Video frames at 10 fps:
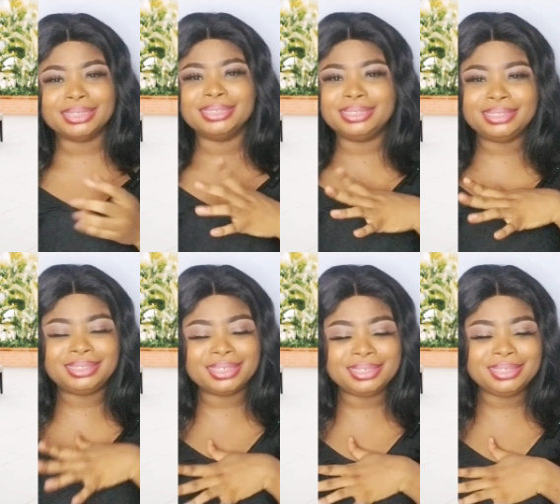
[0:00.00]
the
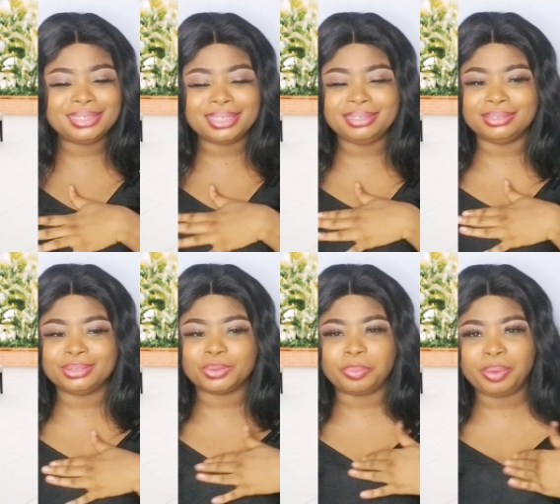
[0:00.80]
detailing there is
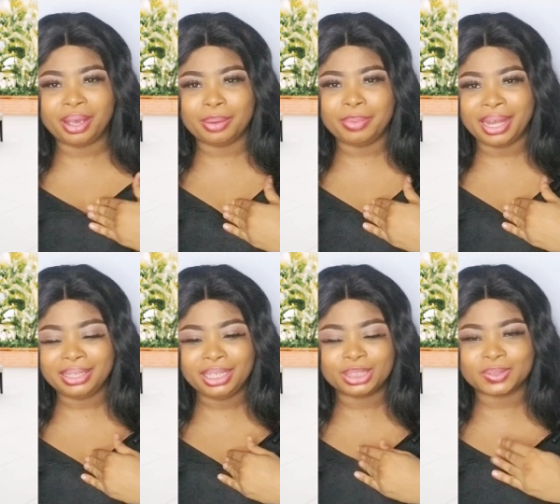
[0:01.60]
superb. I
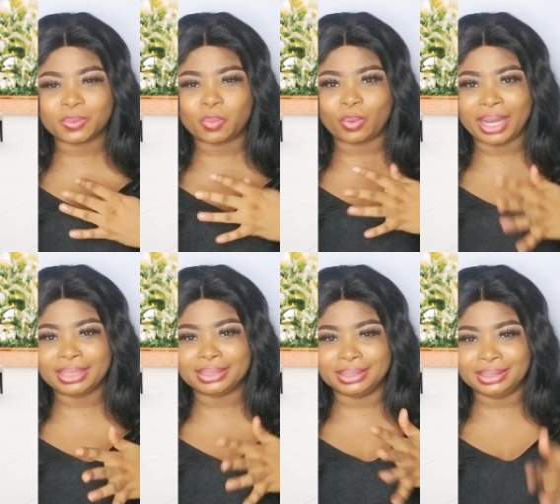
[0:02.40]
think it's a
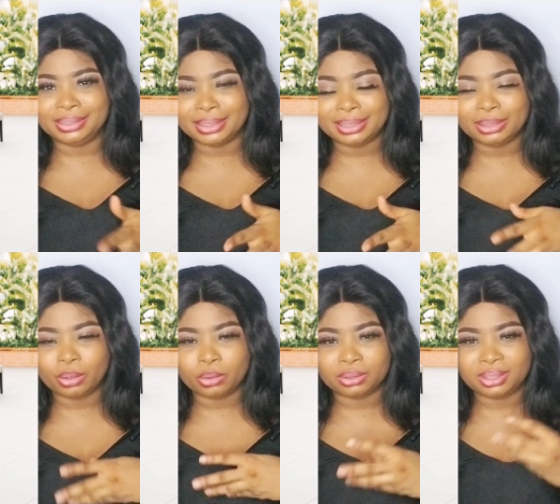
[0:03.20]
white
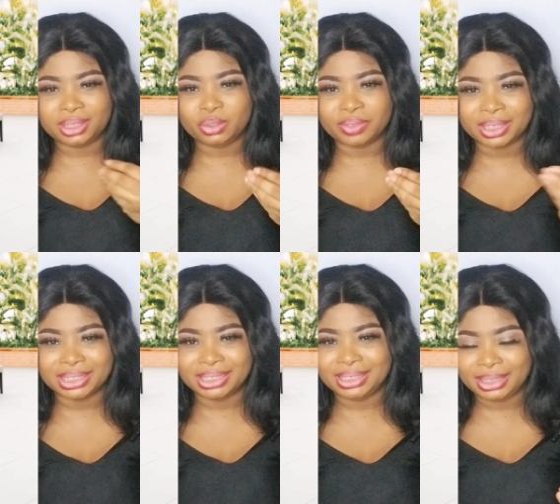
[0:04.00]
detailing or silver
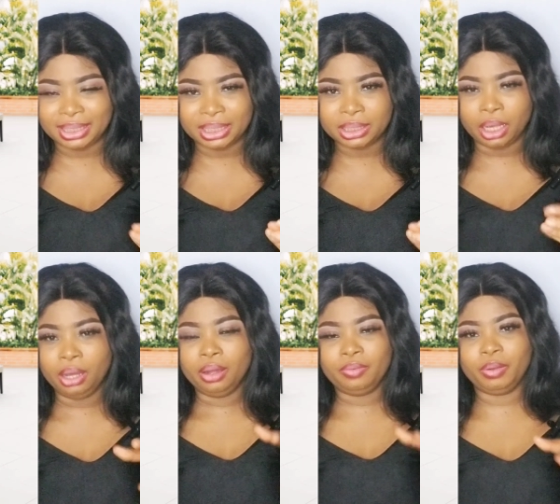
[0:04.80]
detailing.
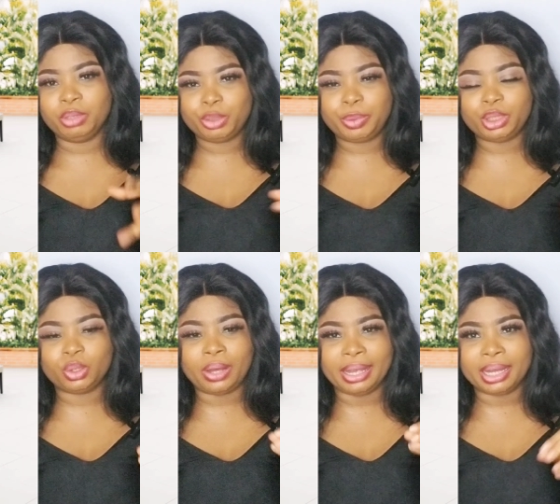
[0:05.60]
From this
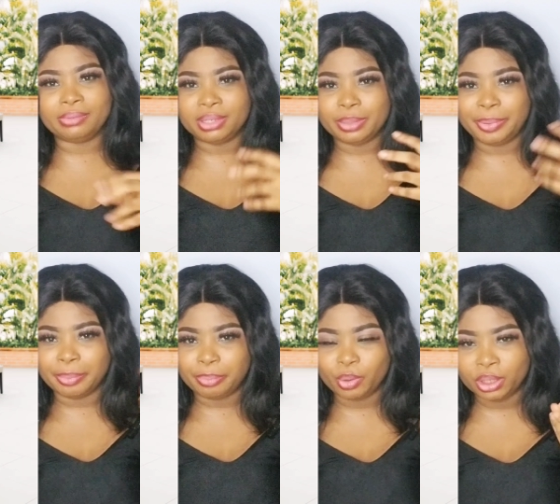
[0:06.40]
picture, I can't really
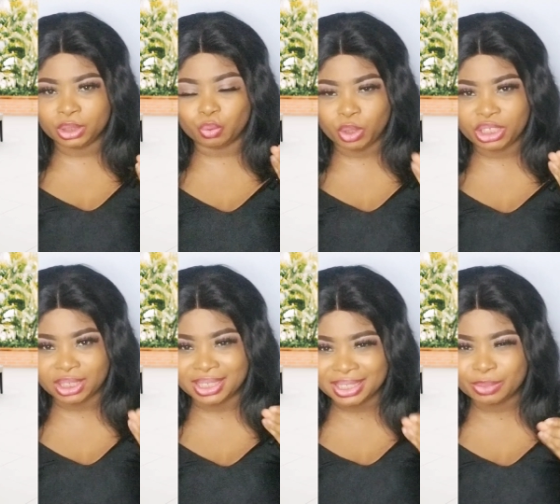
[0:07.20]
pinpoint which
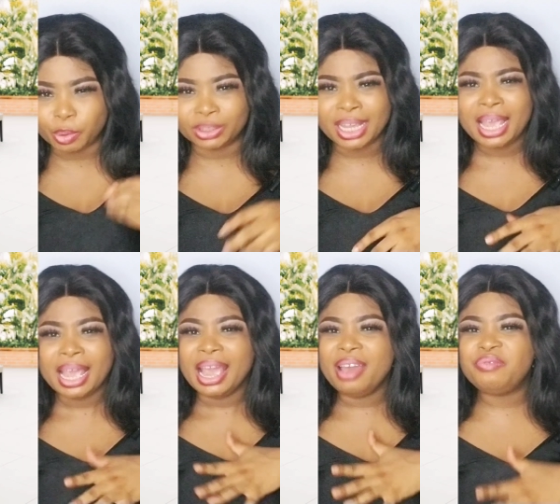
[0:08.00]
it is, but
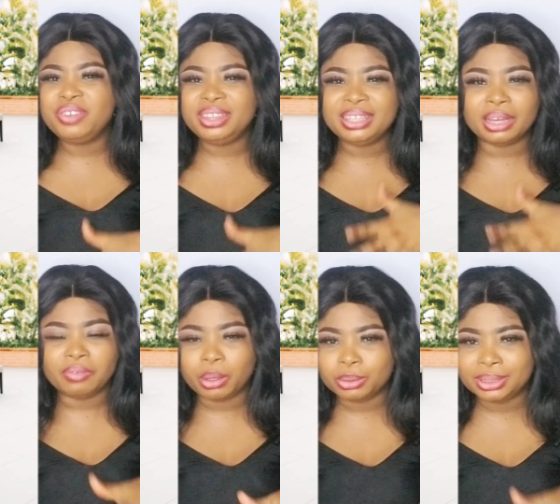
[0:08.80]
everything
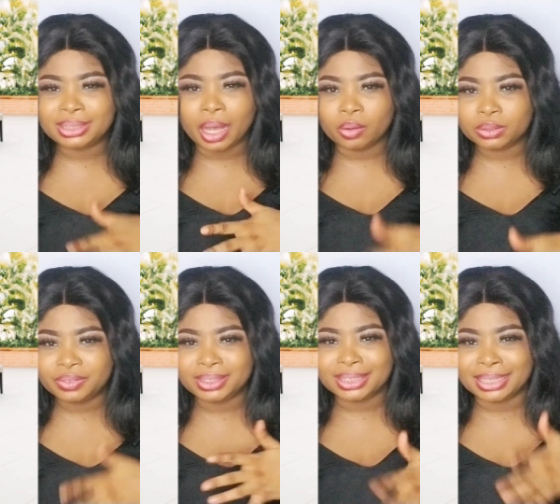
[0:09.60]
about this
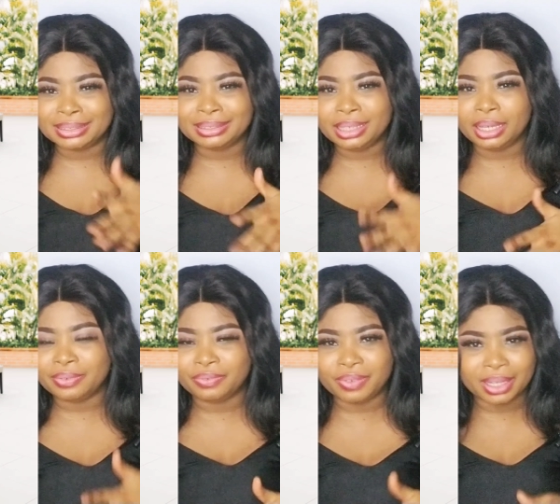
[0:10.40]
outfit is
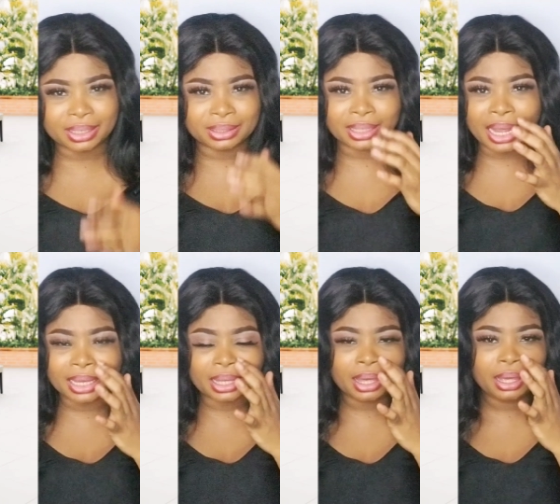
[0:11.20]
given.
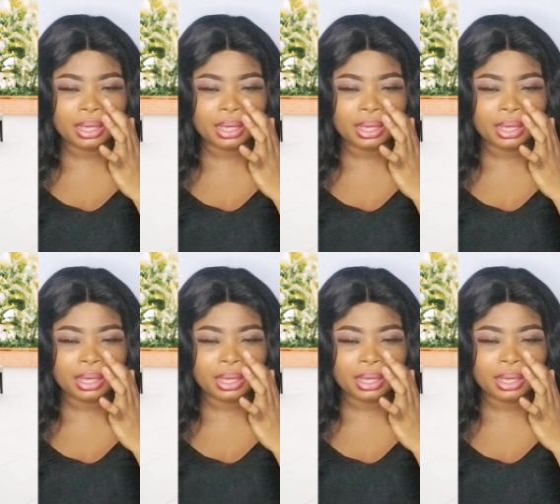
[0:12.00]
Like,